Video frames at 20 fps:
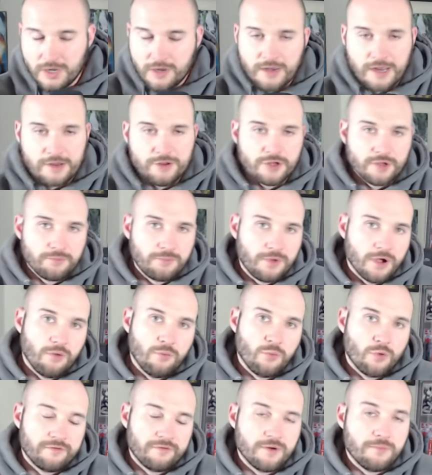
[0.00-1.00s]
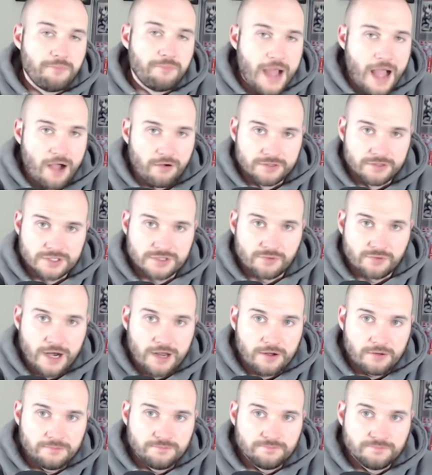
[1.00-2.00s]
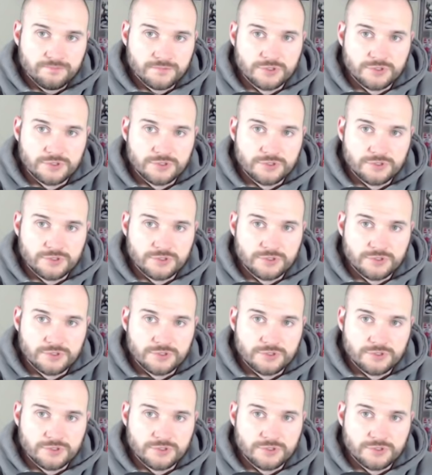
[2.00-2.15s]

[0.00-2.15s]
Now you could go more of a balanced route.